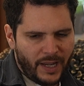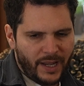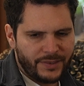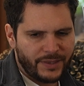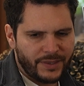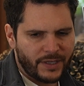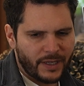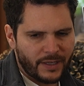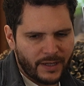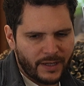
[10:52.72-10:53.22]

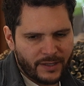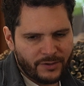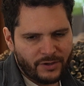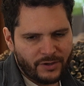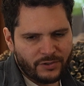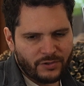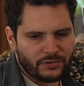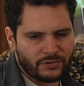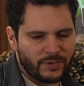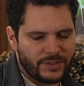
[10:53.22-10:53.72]
I think
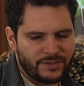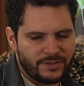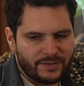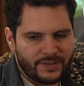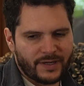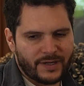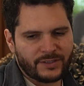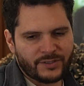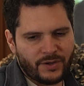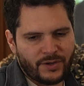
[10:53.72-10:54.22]
another good
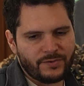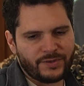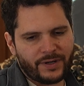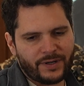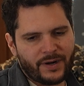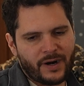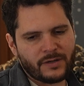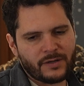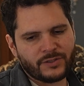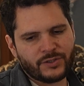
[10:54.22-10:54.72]
question there. So
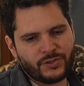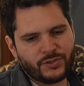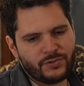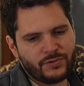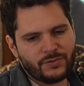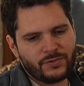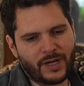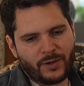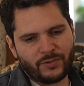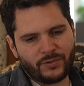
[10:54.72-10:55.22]
there are
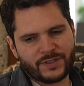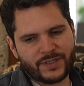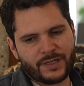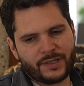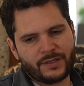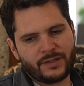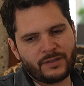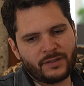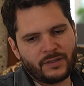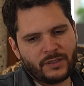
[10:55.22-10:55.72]
two, I would
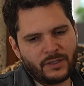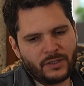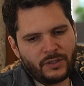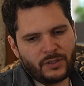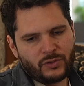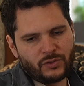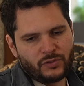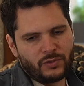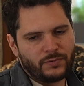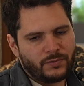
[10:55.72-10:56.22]
say,
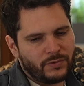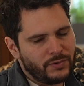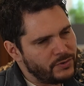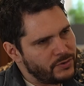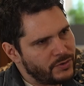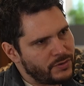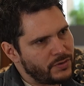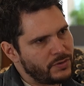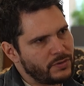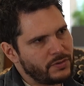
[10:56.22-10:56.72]
two
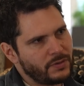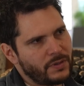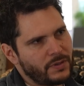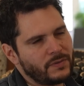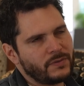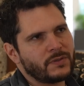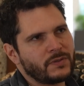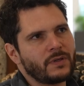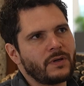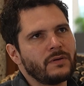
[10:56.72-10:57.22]
routes.
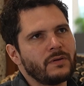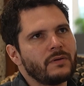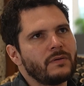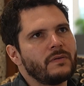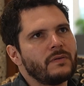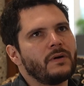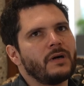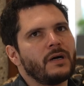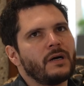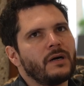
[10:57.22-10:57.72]

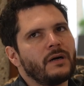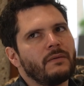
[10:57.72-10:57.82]
So